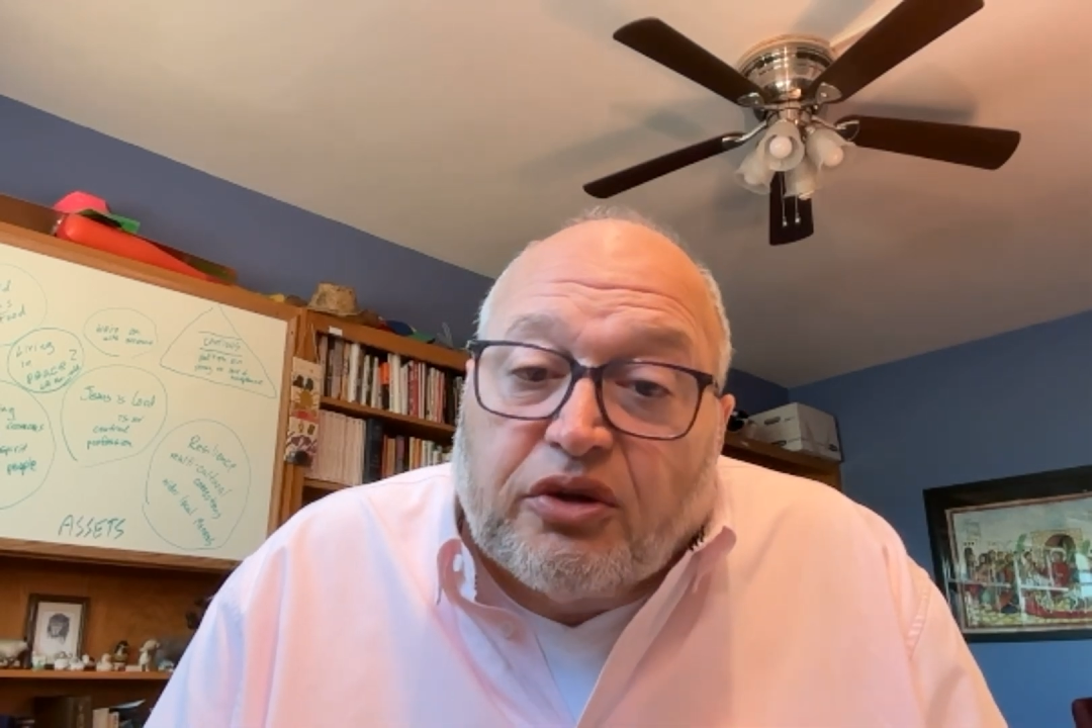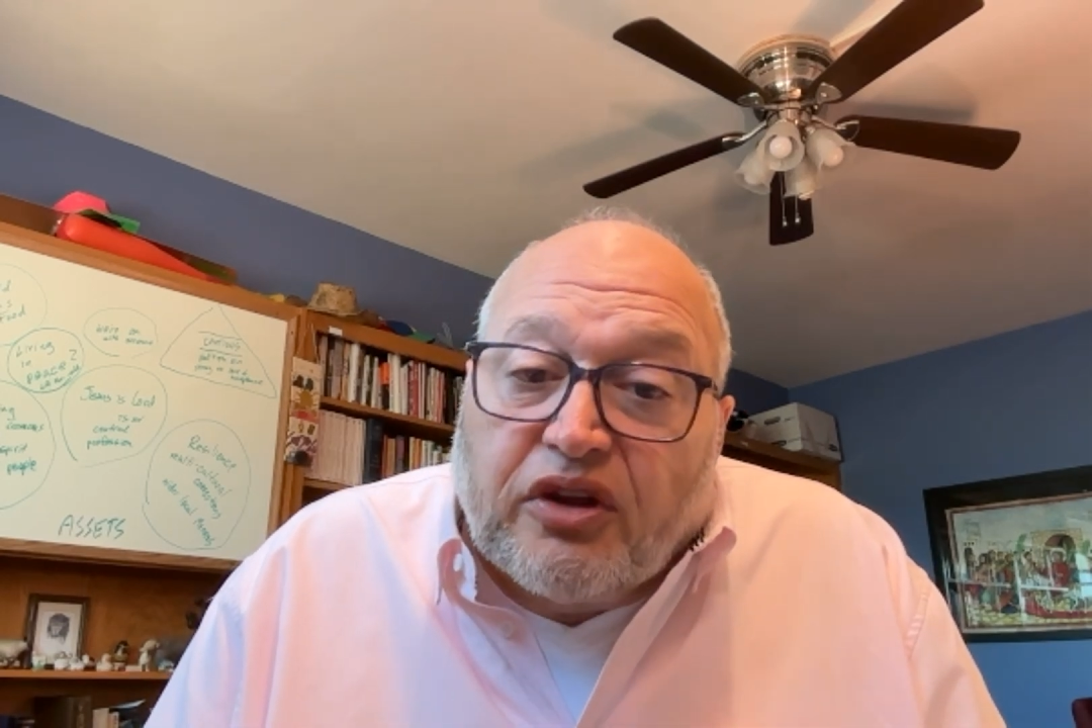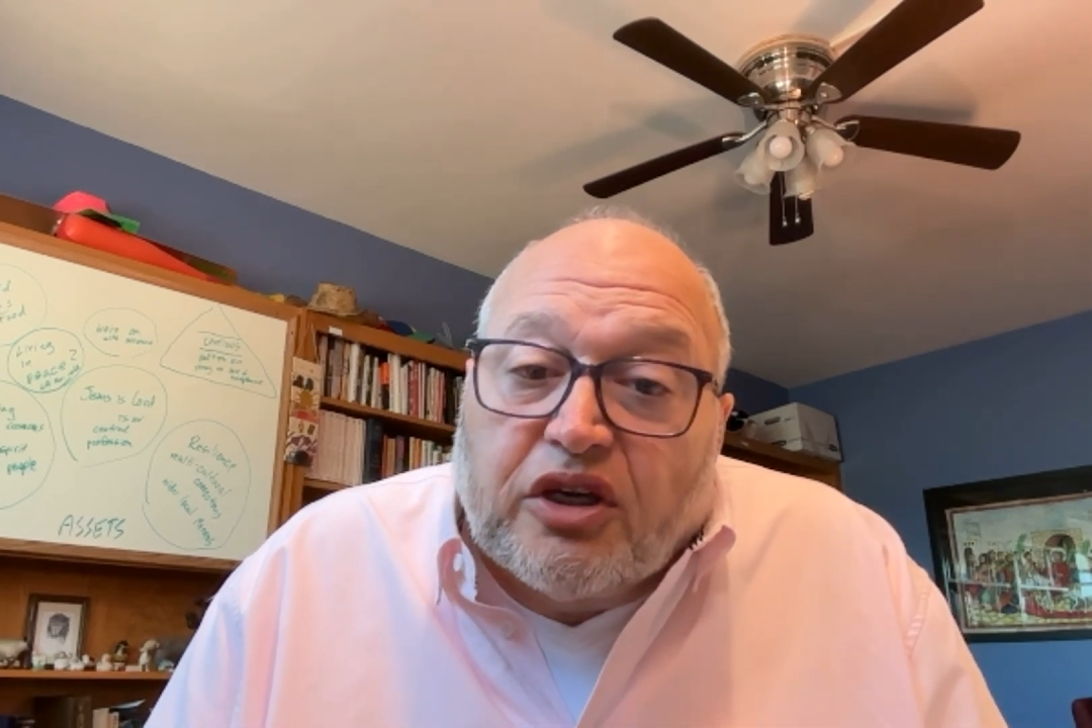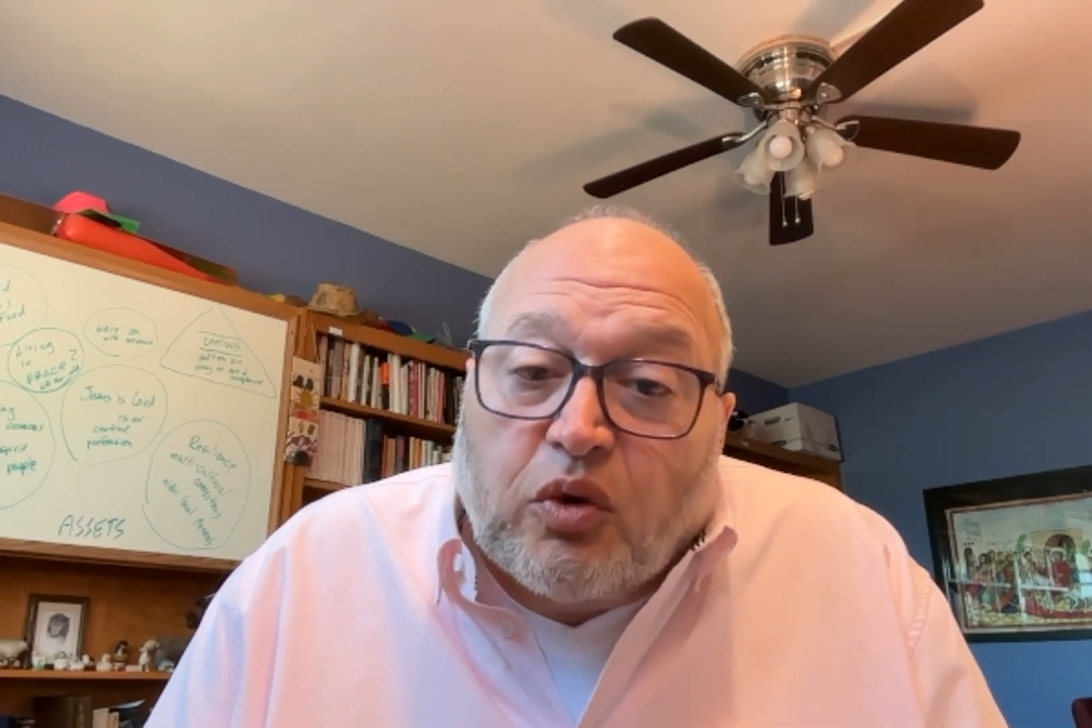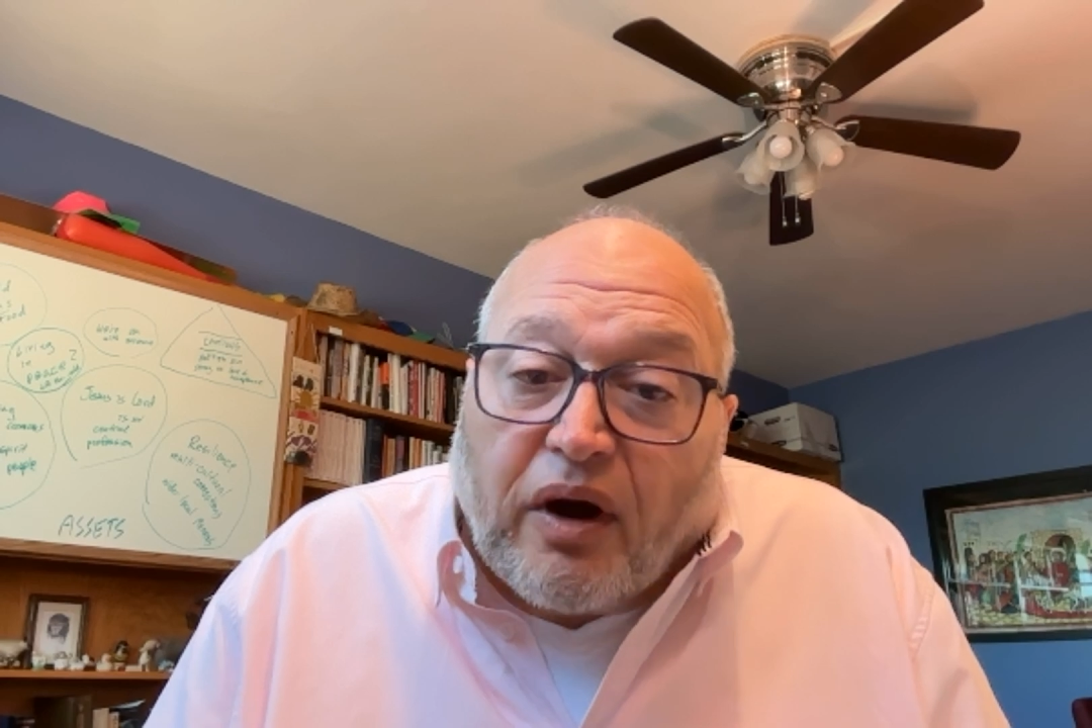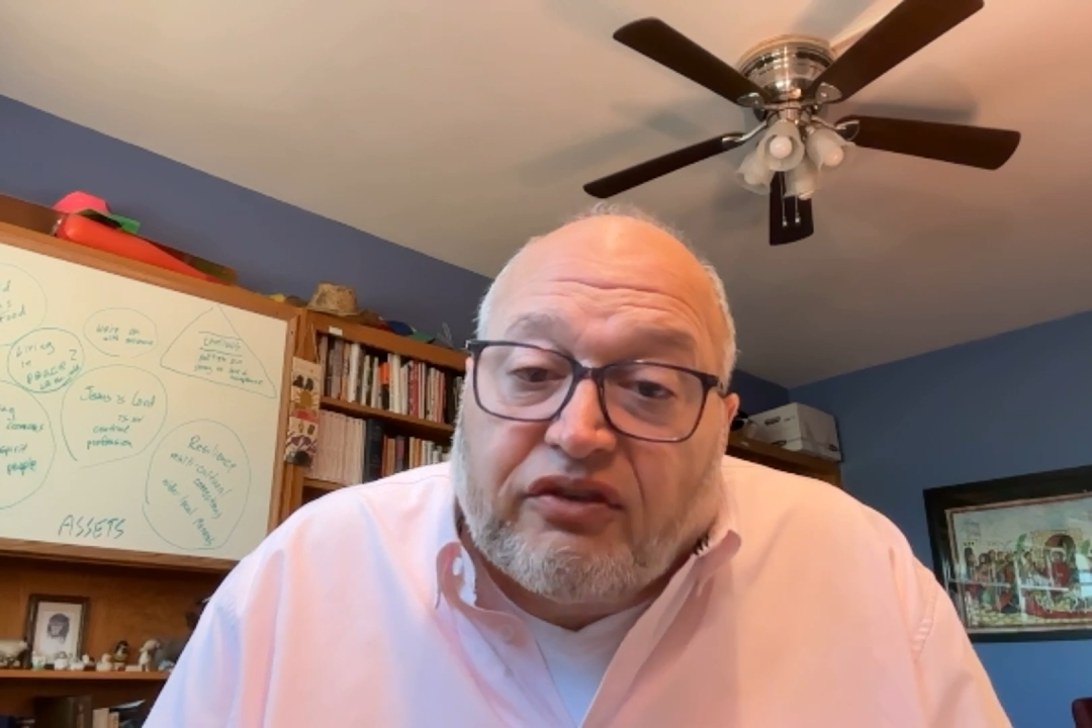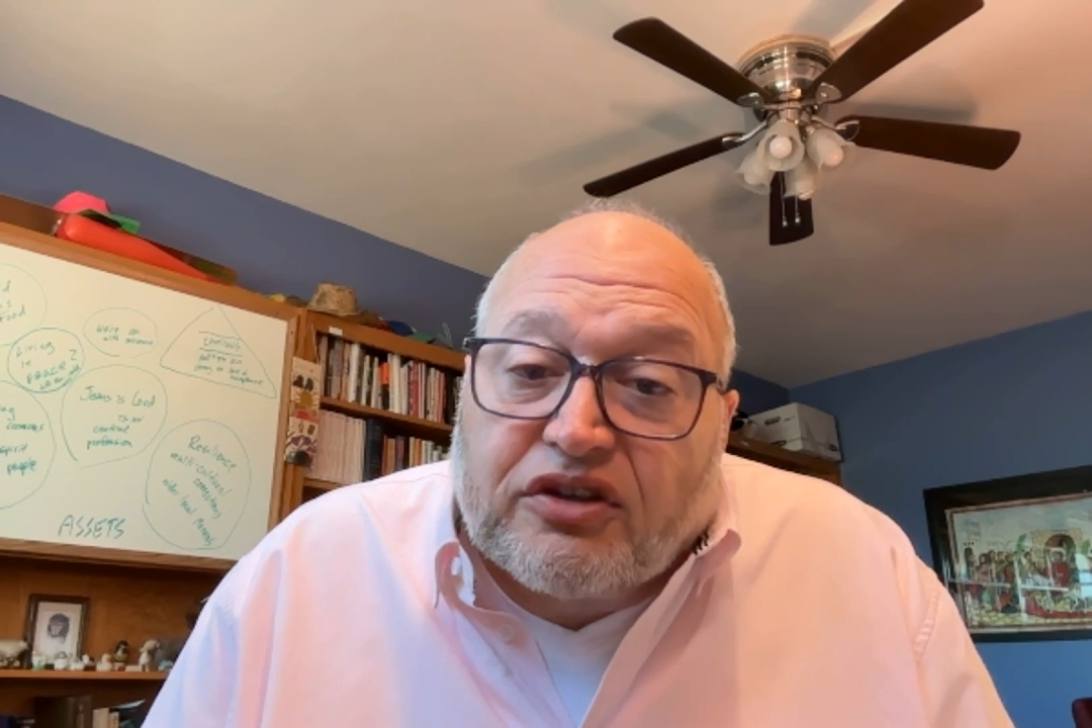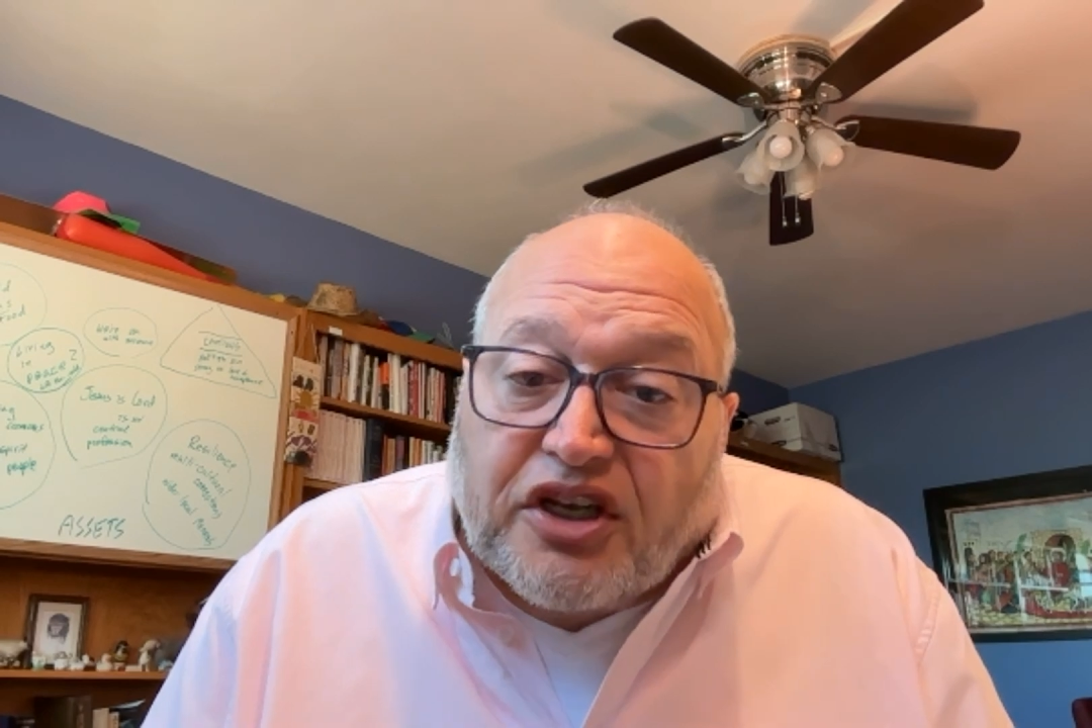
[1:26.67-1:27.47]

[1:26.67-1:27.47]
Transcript: that whoever